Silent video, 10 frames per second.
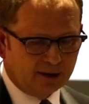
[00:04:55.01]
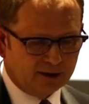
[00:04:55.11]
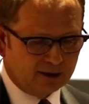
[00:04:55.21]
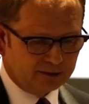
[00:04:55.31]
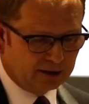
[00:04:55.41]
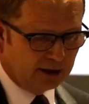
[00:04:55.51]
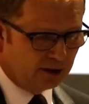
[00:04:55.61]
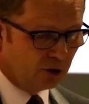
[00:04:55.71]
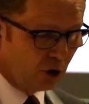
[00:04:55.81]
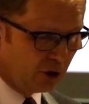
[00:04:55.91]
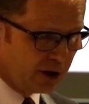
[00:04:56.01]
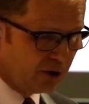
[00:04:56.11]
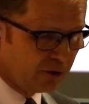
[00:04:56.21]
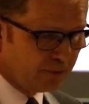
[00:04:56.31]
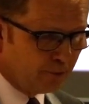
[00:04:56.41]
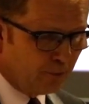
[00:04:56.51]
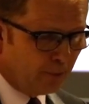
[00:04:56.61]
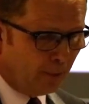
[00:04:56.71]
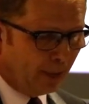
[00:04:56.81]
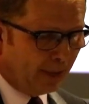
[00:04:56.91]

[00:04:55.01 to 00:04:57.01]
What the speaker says: not long ago,